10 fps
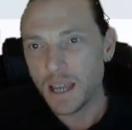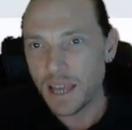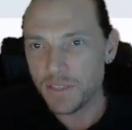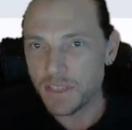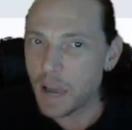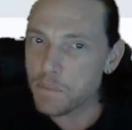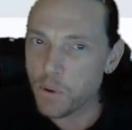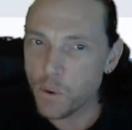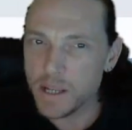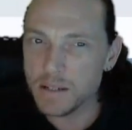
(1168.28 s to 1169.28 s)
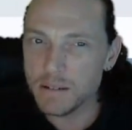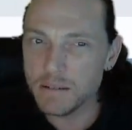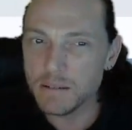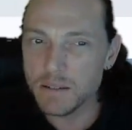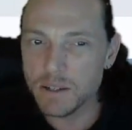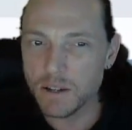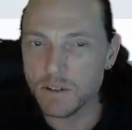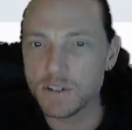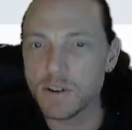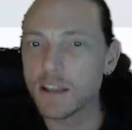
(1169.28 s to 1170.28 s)
at that point,
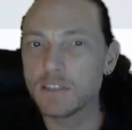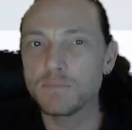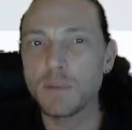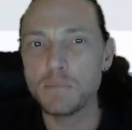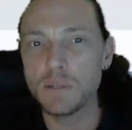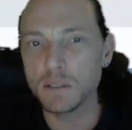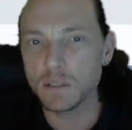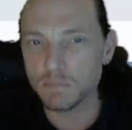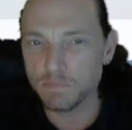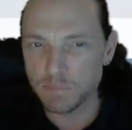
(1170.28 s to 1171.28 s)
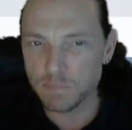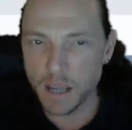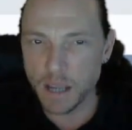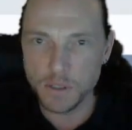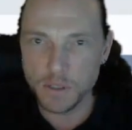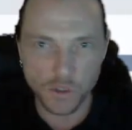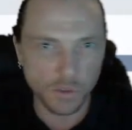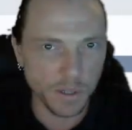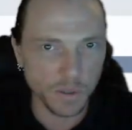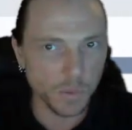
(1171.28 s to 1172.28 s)
Sierra Interactive might be a little time
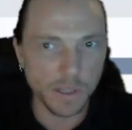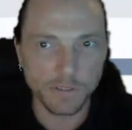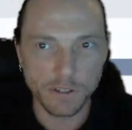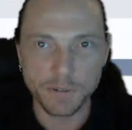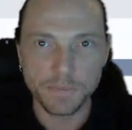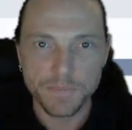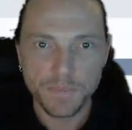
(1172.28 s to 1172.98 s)
consuming or weak for you.